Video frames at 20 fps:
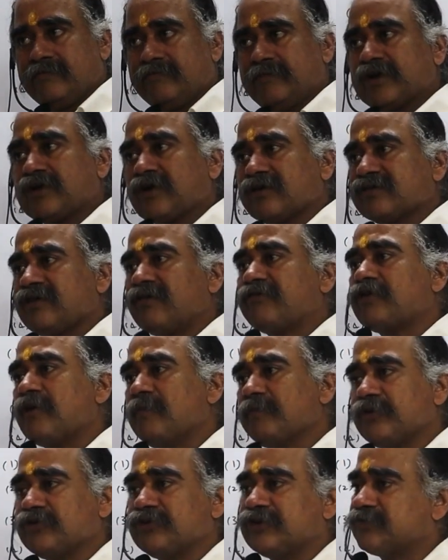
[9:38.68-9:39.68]
because of
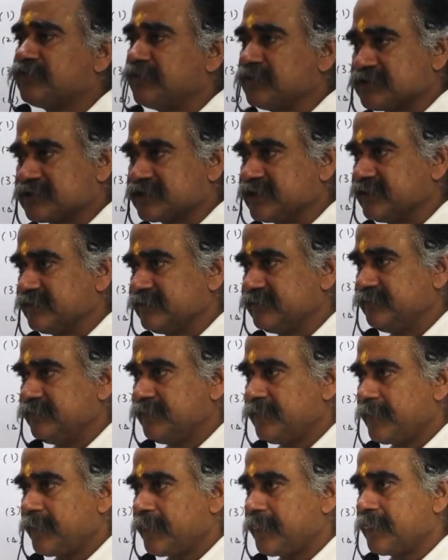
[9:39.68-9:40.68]
composite function.
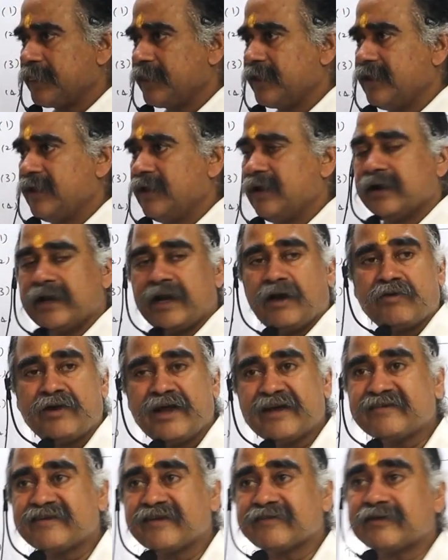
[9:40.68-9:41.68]
Now
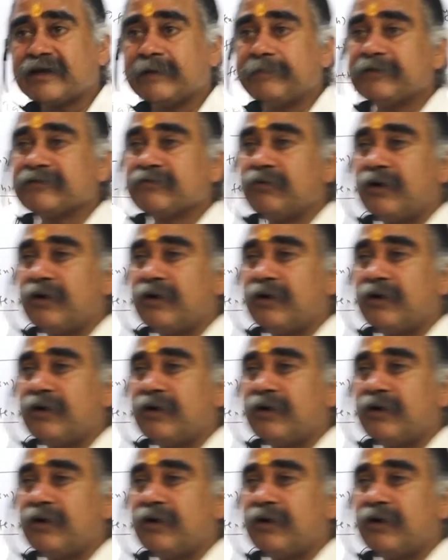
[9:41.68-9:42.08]
next step is